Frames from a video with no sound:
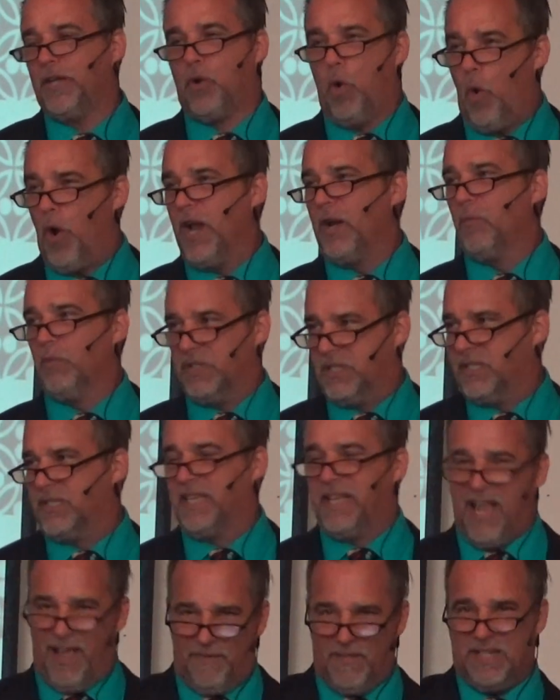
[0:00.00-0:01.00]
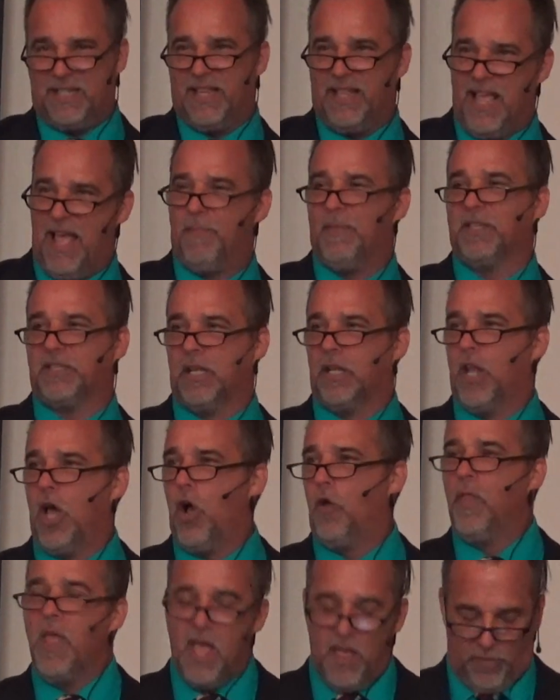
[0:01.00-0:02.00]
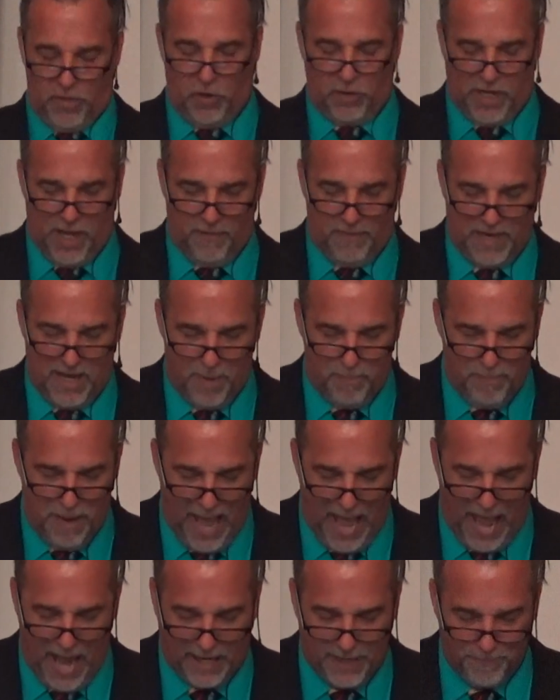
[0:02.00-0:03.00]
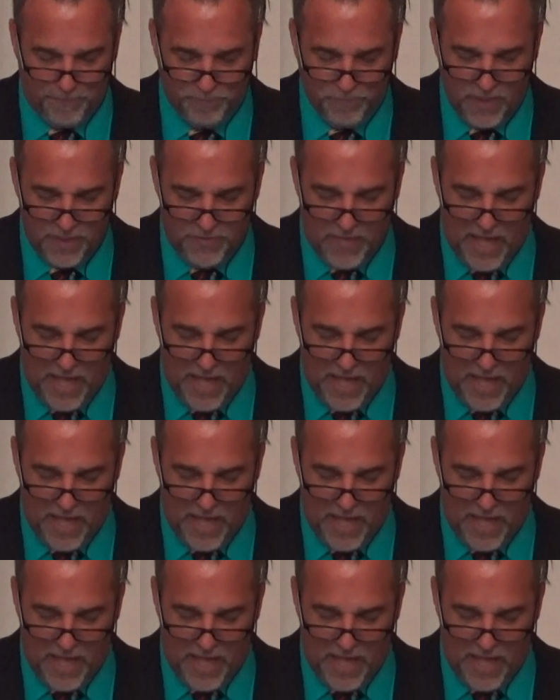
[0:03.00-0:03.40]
The coin was given to them as a loan. They're giving it back.